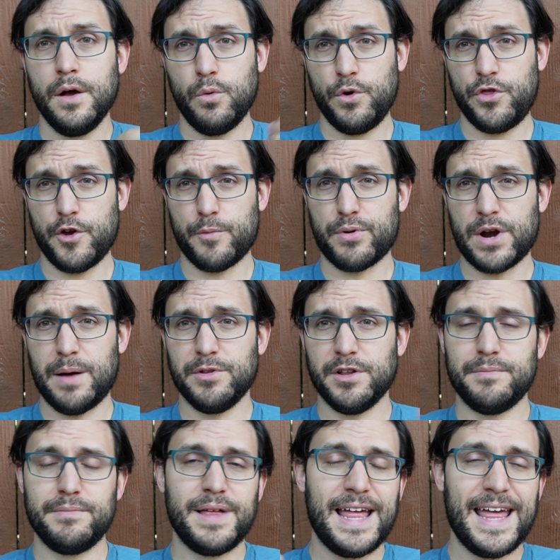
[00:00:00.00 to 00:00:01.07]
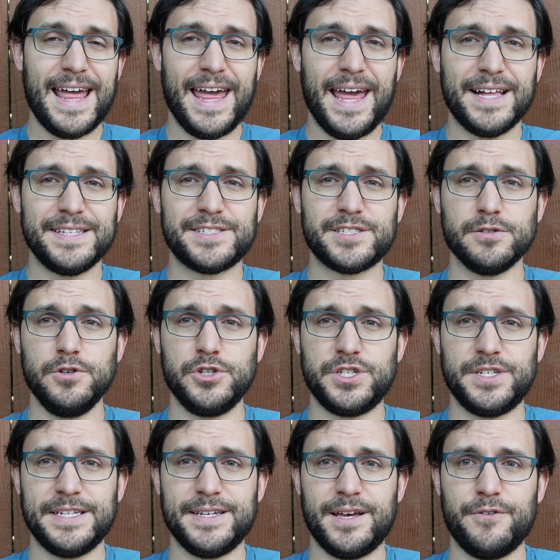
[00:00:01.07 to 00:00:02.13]
With your problem and solution
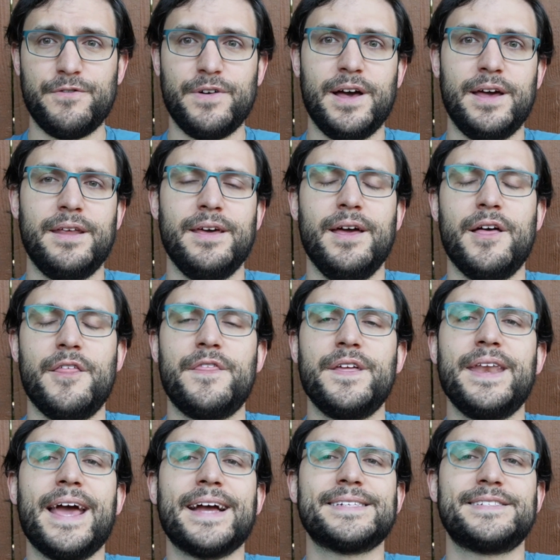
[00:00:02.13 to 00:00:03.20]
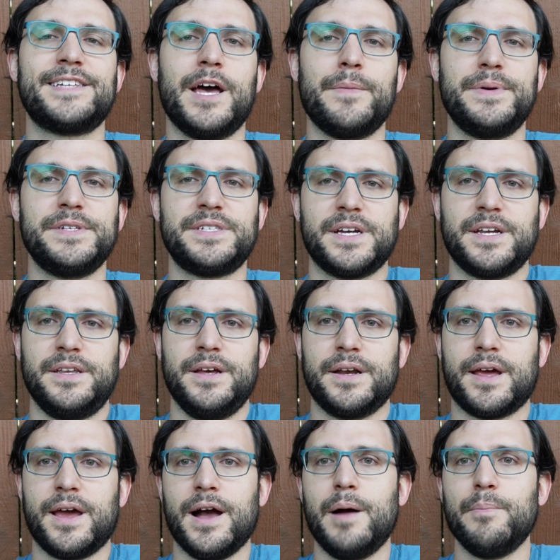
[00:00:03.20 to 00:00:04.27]
identified, the next step is to
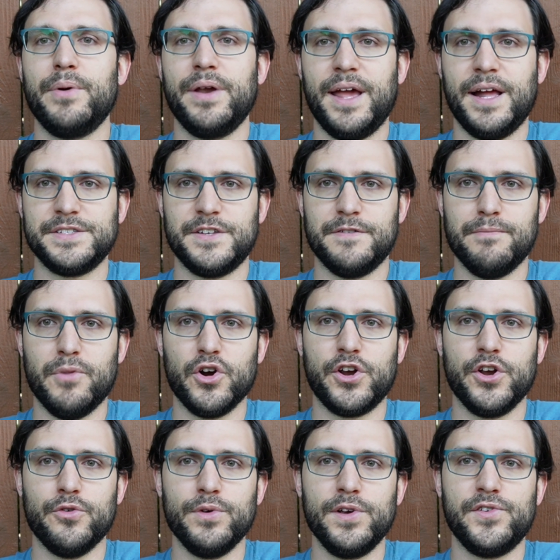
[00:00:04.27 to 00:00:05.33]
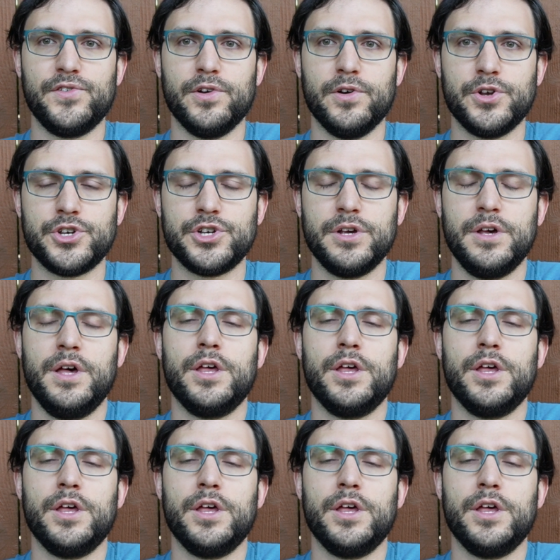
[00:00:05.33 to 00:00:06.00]
conduct comprehensive market research.